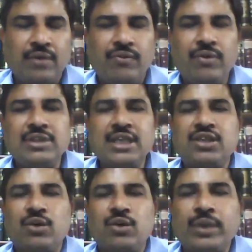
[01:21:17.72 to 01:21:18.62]
we will just
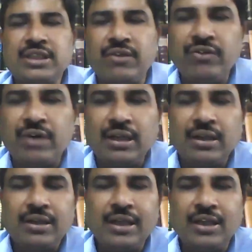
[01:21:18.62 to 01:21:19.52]
request everyone
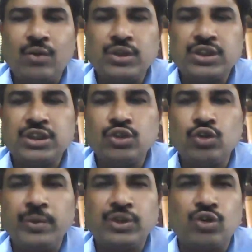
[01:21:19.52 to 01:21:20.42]
that the questions
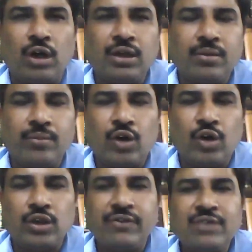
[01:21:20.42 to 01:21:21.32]
should be short
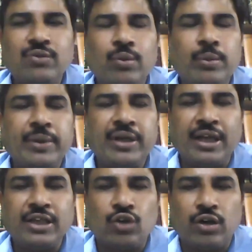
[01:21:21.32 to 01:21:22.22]
because otherwise we will be
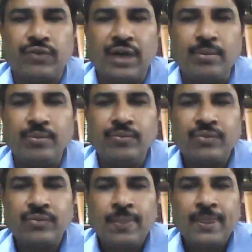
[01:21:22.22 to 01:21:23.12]
running short of time.
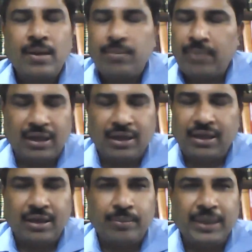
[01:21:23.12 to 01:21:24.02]
But
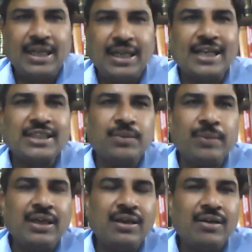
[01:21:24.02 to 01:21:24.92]
be that as it
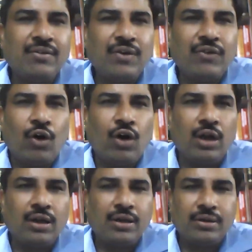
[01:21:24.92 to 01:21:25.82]
may, we were
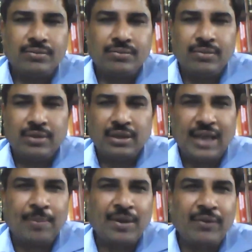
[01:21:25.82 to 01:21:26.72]
all
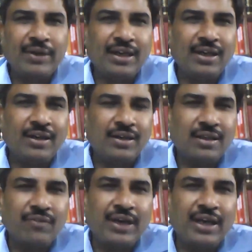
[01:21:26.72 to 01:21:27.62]
captivated
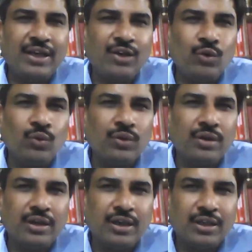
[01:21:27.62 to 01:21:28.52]
the way you
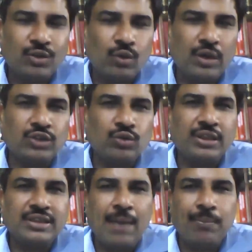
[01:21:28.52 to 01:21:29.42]
took us to the
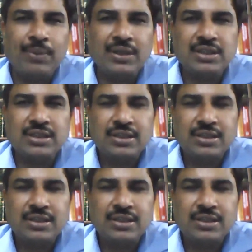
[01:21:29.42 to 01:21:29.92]
examples